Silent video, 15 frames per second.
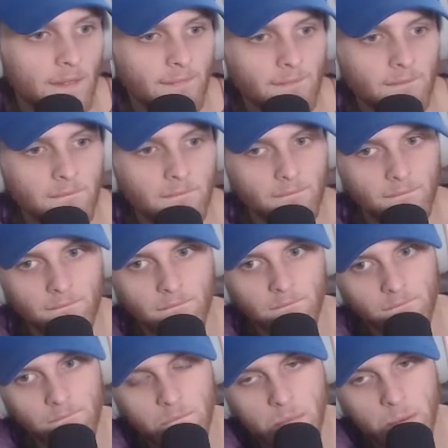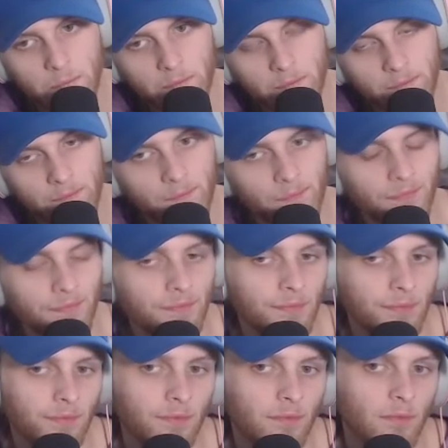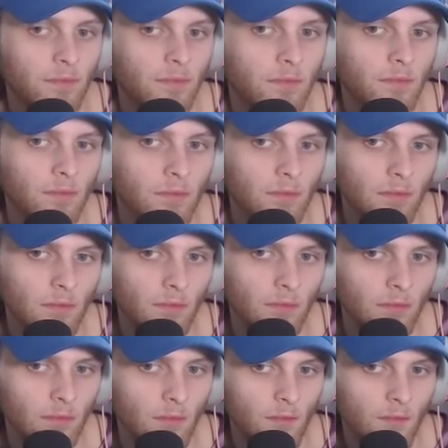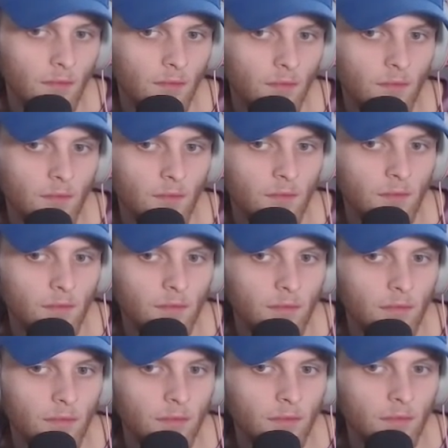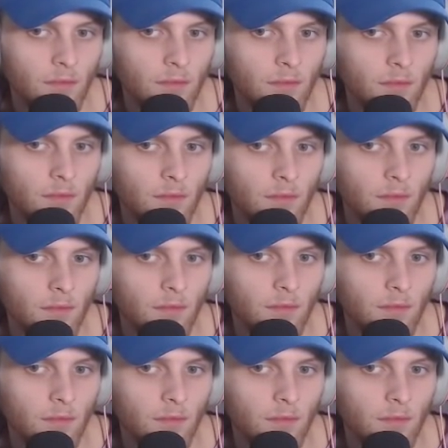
This person isn't speaking.